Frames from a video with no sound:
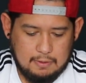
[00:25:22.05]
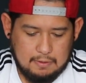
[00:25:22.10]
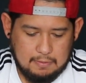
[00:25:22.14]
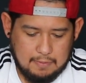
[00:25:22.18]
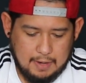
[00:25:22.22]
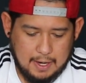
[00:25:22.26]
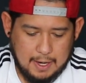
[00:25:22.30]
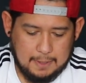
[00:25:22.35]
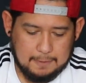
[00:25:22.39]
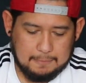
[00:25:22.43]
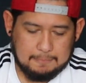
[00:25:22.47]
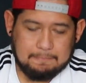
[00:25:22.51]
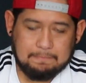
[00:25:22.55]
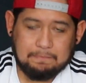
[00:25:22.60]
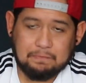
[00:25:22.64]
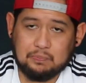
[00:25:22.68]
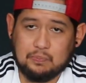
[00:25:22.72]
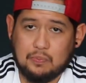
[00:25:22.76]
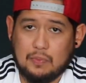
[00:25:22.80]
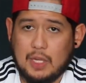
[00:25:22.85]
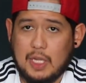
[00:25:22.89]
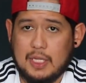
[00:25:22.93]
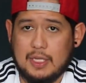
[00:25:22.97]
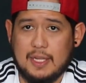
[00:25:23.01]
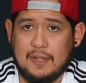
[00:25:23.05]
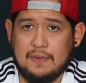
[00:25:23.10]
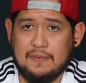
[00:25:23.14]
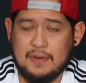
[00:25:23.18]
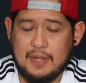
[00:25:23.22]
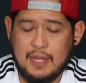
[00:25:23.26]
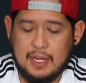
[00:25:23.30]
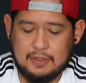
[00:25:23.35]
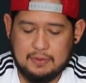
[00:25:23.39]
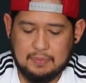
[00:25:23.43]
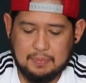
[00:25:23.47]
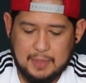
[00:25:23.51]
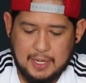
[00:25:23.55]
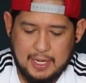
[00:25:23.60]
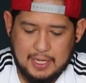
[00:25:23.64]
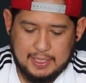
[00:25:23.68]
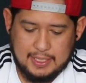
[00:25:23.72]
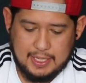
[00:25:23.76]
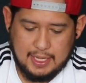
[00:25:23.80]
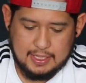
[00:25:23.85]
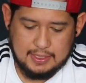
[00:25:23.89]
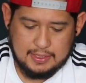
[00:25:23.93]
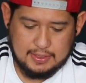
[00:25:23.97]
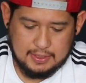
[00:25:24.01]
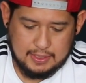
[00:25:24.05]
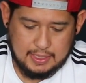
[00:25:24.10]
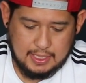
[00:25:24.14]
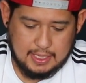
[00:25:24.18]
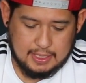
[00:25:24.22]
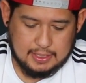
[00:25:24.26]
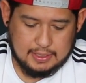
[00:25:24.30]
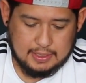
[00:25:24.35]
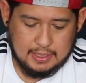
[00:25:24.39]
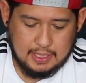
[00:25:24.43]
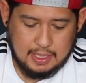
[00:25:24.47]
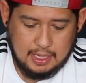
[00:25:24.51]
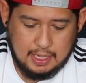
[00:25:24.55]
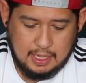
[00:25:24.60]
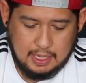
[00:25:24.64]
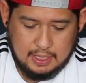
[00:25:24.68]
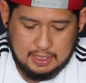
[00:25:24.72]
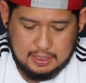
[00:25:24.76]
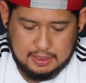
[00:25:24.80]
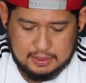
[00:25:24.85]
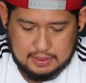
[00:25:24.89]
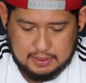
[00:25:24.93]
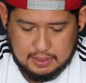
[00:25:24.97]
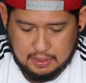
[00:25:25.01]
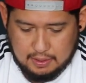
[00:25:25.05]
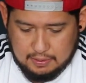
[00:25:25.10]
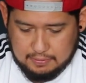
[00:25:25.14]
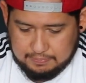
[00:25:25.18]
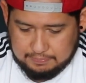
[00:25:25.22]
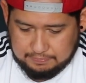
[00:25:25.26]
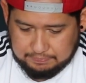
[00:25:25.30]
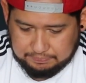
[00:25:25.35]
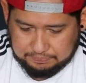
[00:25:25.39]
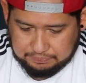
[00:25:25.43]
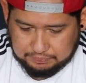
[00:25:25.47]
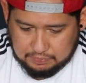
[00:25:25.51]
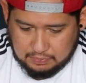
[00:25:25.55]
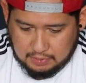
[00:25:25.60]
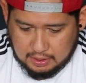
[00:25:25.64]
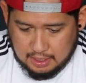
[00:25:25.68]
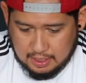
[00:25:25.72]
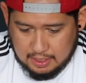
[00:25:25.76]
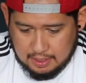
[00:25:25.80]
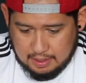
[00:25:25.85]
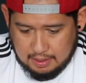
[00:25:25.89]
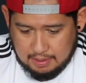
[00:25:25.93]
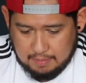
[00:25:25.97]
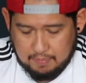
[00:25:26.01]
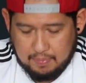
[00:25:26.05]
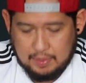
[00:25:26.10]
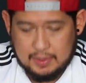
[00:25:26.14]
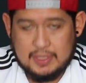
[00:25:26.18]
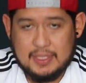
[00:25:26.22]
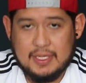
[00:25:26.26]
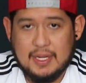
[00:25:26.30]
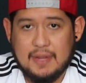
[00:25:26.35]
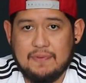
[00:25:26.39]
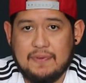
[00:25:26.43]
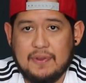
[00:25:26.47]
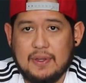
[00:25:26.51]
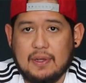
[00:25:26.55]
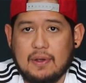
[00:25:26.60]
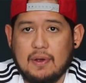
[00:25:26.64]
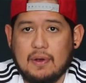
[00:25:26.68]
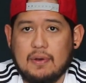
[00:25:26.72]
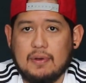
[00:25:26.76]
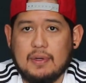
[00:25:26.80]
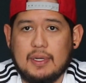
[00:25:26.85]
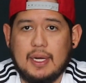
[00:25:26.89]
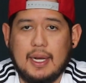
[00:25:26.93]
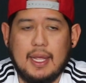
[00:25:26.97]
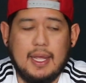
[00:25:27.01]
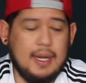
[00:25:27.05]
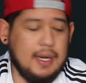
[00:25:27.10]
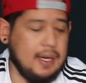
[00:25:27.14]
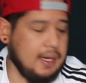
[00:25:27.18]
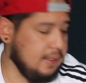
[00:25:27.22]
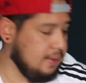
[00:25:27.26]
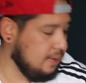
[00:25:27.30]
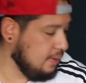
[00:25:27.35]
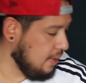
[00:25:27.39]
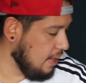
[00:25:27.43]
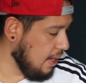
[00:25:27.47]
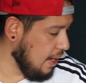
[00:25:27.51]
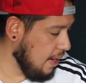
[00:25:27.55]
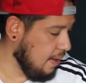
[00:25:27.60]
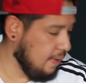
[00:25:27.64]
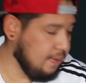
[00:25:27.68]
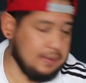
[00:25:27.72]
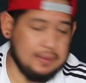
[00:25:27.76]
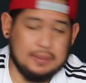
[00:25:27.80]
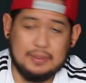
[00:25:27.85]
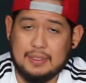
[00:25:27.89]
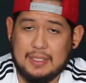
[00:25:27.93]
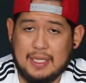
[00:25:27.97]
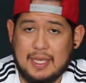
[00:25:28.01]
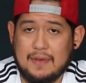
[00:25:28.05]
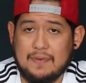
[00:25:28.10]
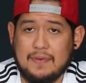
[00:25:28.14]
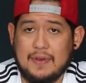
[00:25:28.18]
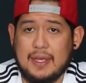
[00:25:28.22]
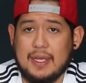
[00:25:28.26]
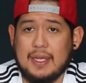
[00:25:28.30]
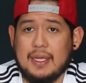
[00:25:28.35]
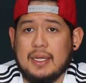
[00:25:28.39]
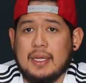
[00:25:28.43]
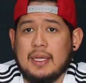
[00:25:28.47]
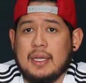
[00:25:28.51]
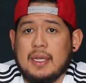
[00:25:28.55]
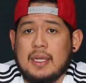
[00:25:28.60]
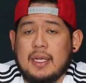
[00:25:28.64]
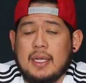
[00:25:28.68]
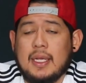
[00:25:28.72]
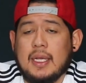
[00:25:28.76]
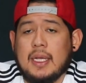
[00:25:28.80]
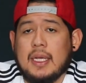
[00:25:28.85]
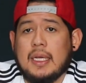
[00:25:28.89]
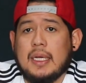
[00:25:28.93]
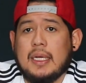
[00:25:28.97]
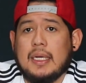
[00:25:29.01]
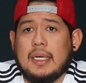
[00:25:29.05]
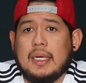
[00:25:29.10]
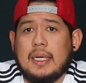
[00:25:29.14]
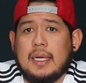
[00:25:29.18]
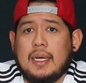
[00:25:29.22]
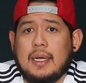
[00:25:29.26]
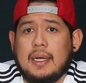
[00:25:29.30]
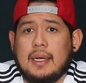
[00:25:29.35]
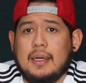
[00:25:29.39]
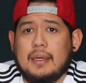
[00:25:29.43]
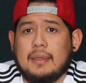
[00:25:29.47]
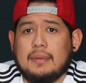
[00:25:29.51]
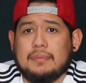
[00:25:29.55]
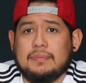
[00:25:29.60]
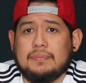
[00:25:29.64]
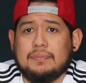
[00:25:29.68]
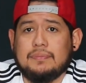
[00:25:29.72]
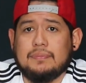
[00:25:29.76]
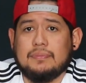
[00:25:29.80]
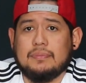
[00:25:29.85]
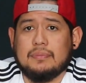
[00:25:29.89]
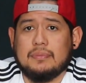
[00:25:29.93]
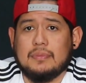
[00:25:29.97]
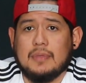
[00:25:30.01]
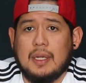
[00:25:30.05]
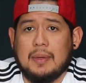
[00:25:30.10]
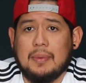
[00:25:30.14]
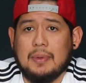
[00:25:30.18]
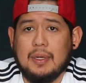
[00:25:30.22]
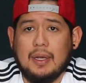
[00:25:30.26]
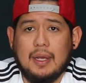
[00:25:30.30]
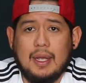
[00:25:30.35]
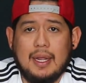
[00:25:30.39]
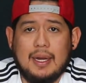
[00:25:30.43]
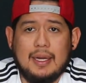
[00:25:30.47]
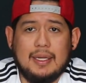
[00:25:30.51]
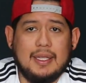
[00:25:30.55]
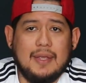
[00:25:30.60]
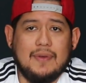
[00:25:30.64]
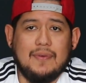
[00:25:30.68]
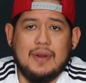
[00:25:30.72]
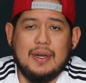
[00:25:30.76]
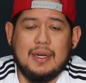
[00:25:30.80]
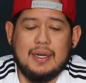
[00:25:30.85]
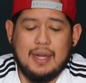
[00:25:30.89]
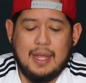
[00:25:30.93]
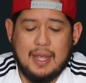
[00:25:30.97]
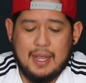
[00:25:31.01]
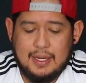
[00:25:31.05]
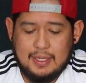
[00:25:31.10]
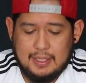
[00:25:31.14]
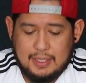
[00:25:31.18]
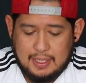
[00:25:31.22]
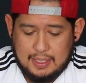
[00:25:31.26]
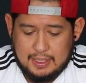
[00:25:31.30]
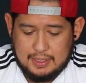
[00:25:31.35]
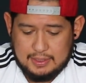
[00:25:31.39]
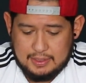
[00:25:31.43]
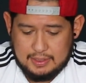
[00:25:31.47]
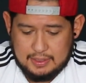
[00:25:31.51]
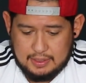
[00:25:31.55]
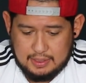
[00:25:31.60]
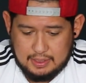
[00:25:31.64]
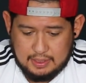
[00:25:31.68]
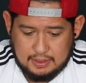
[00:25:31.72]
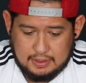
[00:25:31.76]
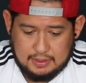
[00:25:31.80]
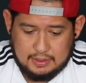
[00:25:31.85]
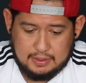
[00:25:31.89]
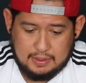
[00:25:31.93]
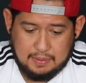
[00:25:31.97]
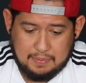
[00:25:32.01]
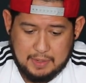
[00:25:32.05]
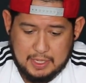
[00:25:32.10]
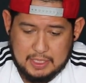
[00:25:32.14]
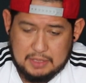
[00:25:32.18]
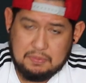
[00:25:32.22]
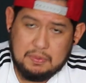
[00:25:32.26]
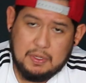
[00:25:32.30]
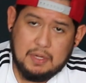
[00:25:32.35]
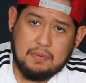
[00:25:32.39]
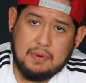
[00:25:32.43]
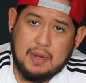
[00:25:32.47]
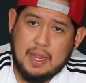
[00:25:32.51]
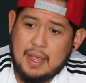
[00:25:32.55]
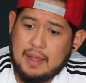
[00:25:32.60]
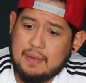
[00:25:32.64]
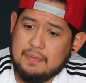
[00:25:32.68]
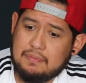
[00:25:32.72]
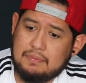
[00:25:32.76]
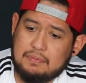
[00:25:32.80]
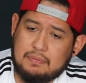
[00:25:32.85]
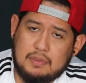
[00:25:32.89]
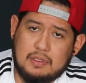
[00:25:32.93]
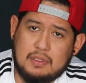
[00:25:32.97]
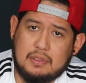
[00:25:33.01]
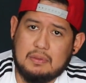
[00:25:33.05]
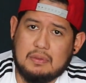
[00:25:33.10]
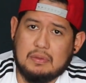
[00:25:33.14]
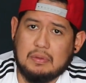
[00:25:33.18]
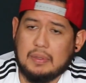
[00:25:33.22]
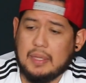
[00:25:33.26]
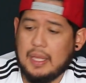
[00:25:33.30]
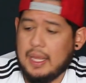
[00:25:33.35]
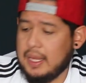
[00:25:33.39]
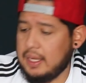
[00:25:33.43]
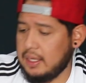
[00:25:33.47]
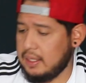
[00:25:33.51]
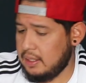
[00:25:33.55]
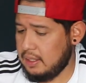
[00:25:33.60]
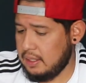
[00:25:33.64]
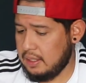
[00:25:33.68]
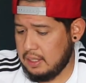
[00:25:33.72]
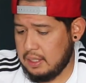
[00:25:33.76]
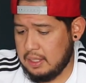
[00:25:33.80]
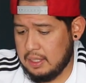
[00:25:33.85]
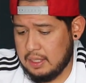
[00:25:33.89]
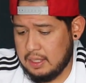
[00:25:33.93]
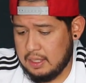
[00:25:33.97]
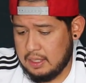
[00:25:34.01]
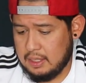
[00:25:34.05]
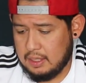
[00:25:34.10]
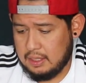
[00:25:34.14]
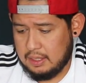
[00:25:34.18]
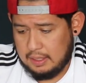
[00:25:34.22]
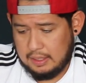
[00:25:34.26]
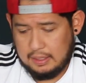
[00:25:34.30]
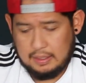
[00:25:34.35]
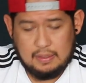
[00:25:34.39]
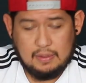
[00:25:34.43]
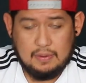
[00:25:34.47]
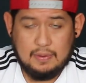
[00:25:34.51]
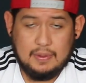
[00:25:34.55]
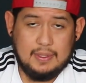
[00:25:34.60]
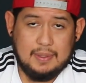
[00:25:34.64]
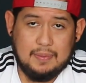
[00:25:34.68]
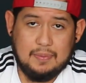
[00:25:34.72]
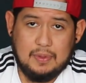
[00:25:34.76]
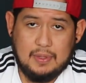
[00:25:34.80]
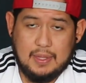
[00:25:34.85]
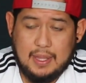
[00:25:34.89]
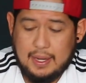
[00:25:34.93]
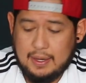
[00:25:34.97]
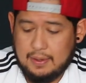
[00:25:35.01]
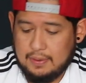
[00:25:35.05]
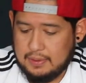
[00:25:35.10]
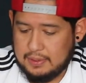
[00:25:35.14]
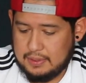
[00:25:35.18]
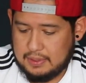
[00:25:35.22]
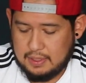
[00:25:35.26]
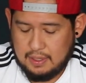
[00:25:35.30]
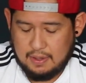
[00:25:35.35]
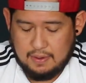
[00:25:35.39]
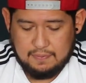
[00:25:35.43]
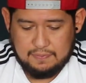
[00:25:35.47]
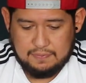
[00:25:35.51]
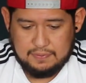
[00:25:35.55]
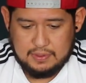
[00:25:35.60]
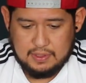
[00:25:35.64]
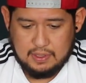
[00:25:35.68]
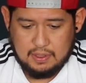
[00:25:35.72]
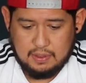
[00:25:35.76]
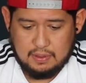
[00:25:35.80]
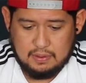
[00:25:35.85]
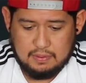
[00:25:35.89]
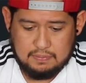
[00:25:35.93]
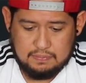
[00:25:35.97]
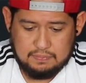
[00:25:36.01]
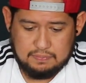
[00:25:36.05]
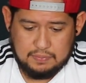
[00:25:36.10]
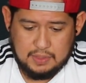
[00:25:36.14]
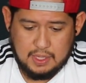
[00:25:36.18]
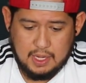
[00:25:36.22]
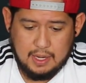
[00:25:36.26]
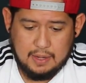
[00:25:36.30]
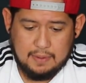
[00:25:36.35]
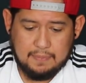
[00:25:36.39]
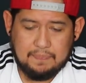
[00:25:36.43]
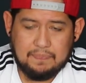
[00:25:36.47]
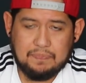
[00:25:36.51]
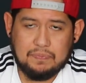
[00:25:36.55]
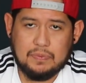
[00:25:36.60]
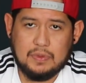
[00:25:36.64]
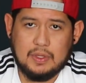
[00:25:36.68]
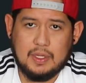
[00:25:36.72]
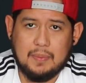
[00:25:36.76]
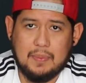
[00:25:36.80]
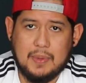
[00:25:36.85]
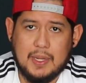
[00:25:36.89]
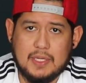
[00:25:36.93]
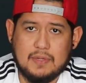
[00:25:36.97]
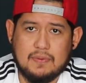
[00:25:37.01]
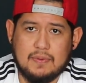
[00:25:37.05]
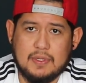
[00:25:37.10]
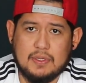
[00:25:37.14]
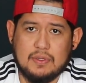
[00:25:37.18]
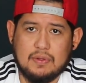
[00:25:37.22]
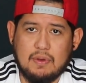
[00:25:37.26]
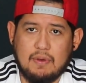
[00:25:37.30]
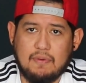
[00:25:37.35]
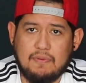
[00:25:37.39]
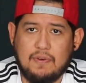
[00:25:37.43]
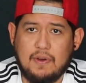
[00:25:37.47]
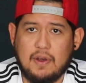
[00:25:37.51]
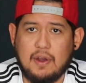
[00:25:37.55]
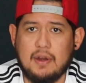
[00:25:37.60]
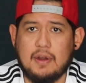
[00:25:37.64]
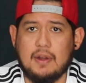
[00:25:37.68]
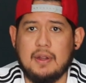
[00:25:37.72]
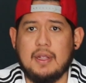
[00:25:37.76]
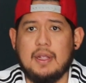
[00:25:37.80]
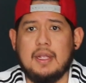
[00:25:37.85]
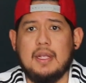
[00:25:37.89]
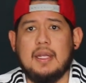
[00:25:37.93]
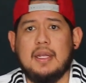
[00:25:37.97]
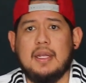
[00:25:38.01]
Wow, definitely have to buy a case of these. So, Pacifico Clara, I'll give it, I'm gonna go ahead and give it a 9, guys. It's the best beer we have today, including the Modelo itself. So, yeah, the best one so far.